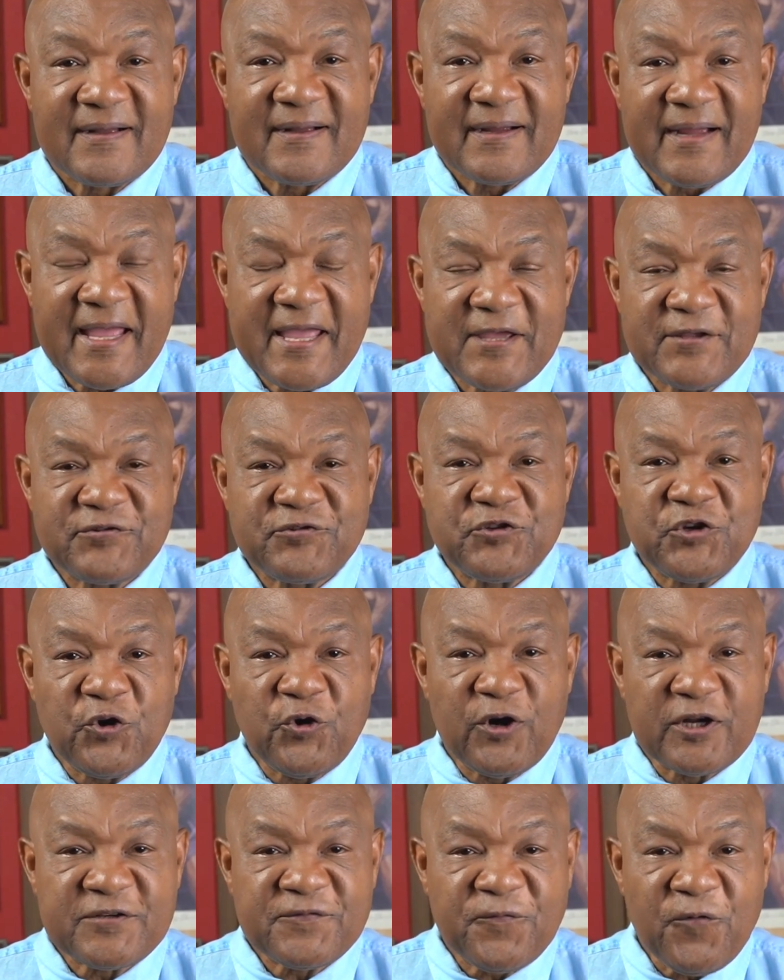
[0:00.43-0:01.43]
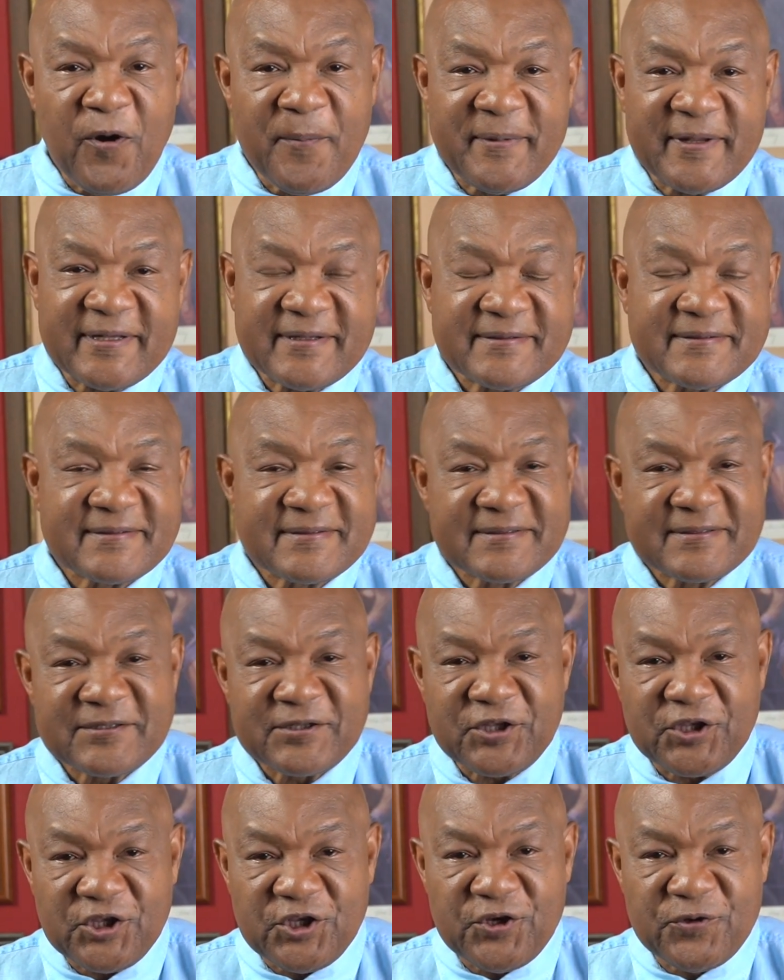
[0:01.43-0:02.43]
Hey, it's George Foreman.
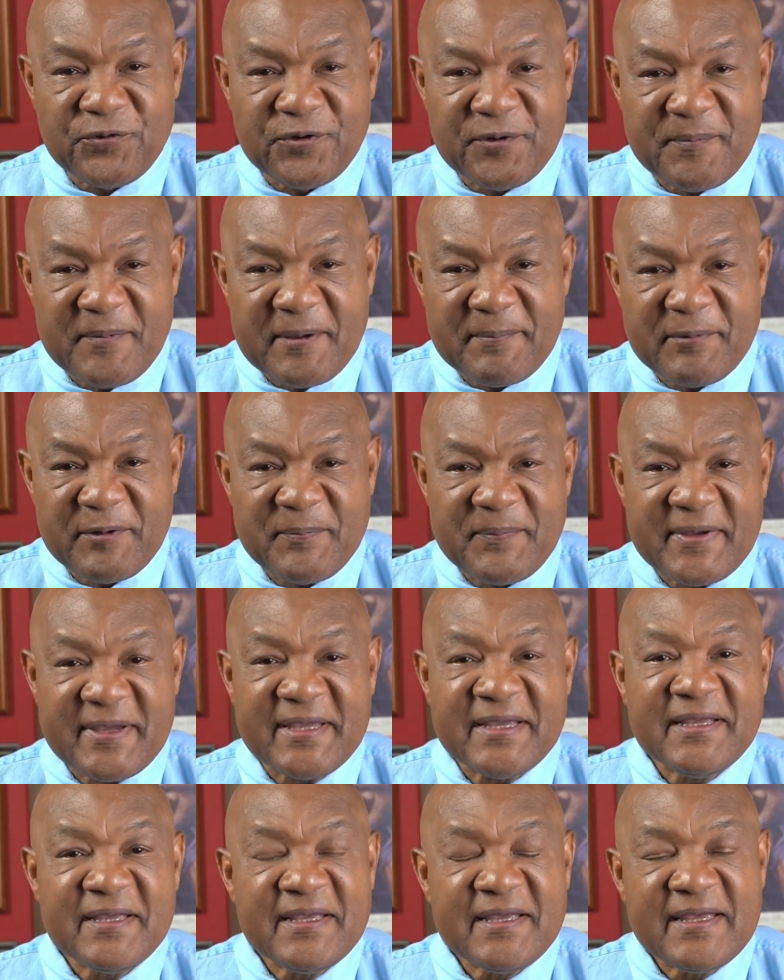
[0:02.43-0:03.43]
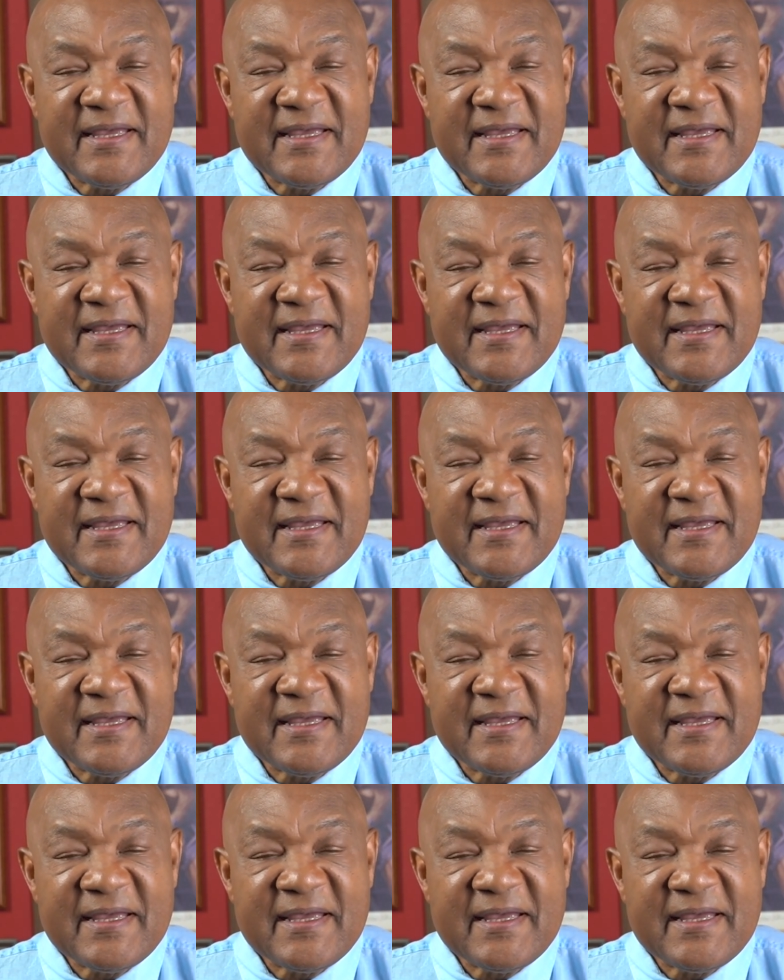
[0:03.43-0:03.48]
You remember me.